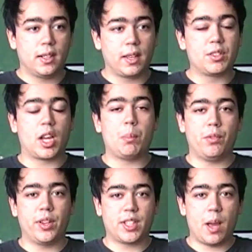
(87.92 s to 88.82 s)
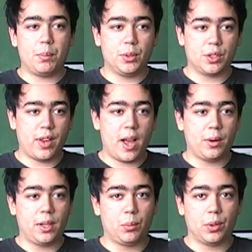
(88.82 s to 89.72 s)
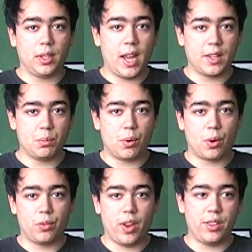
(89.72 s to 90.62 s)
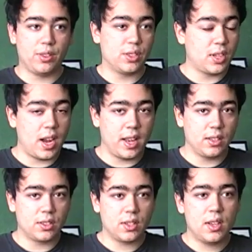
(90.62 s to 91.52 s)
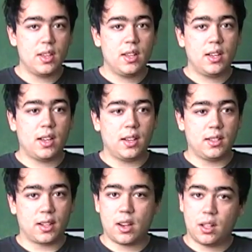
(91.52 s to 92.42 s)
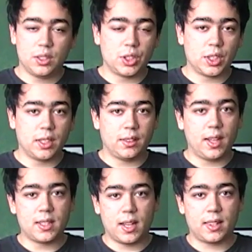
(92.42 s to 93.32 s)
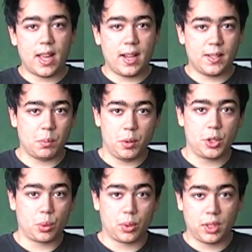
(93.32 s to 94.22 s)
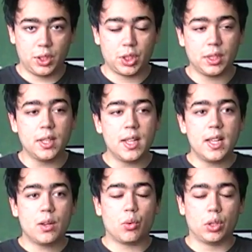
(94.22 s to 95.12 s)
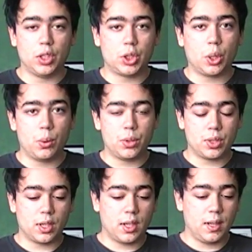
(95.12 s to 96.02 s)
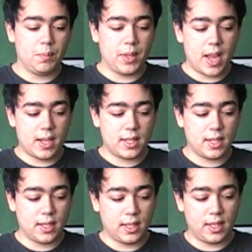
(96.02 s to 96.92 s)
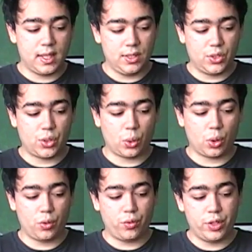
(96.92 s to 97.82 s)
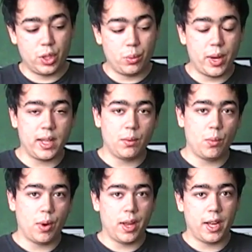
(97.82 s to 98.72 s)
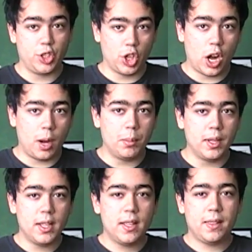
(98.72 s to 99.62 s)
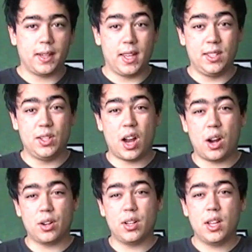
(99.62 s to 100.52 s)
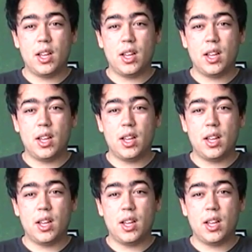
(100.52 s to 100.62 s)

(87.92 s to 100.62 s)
Gives a couple of examples of how he really has more faith in science and technology and things like that as opposed to religion. Really shows that he's sort of doing a job that he's not.